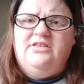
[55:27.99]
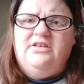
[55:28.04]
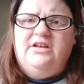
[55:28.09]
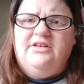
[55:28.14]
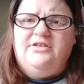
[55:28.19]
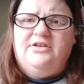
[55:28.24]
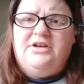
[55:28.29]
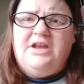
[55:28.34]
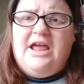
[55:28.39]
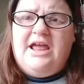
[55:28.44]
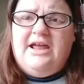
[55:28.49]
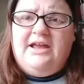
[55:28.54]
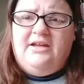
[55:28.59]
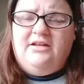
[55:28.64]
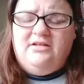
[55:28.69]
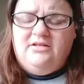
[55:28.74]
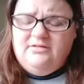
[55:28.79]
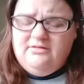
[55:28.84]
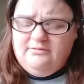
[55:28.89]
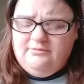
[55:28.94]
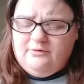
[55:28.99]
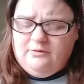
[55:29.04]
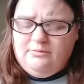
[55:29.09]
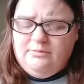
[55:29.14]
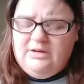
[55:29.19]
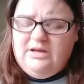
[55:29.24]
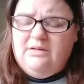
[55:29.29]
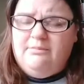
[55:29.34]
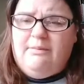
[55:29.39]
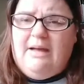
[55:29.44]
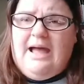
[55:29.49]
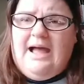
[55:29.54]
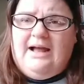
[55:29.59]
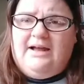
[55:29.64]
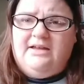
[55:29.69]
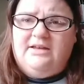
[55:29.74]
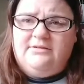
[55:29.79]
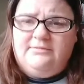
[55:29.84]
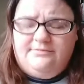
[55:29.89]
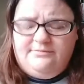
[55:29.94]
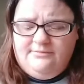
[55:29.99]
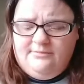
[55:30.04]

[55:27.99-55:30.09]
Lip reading: the other day from being back and